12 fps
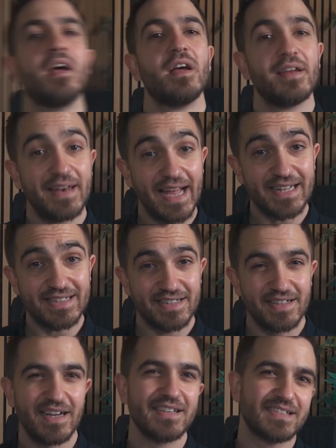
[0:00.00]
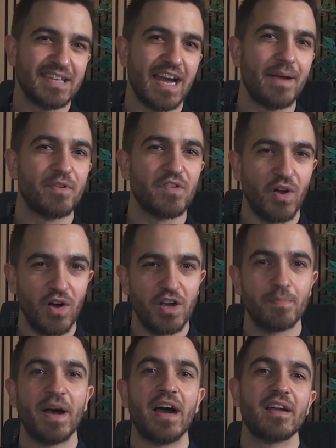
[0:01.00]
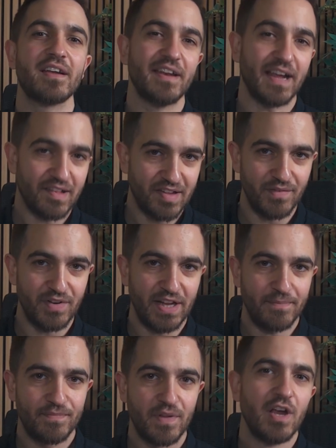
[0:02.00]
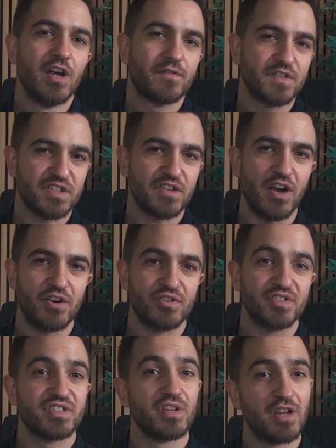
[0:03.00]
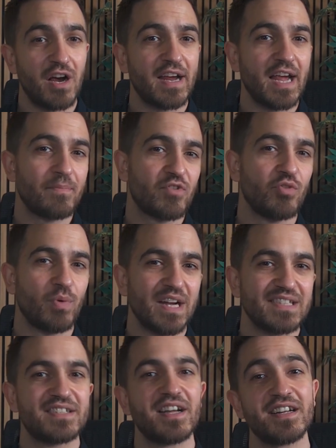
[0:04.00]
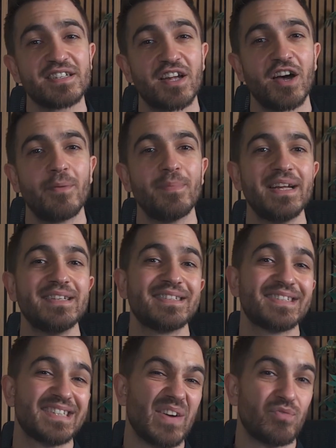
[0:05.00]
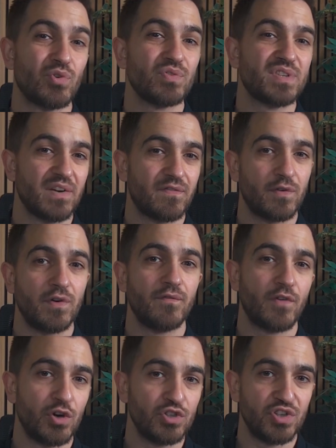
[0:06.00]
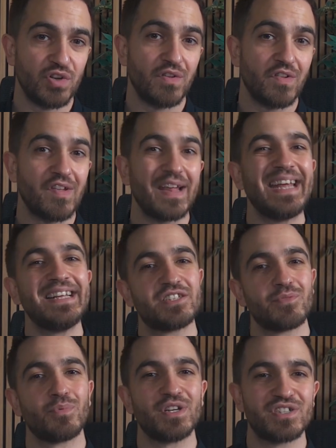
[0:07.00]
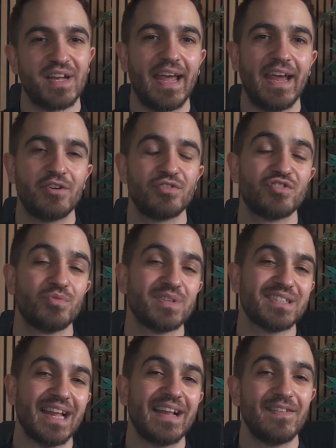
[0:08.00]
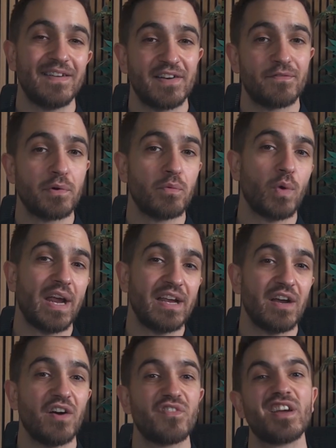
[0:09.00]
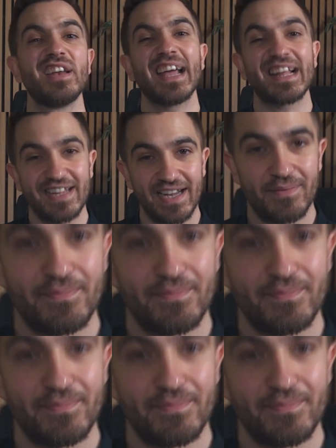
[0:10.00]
Next, it's time to talk about connectivity. For starters, the Lark M2S does come in several different versions, each of which cater to a slightly different way of connecting it.